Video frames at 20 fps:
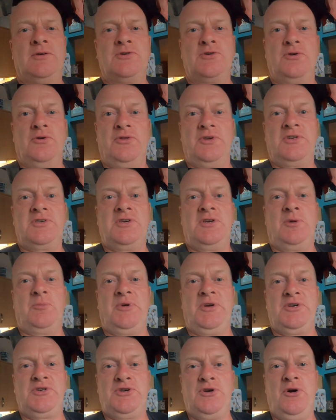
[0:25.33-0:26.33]
So this will
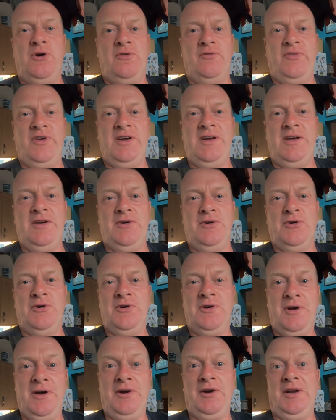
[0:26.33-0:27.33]
be a short video
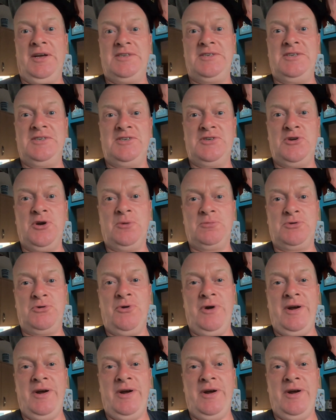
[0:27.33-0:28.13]
unless it stops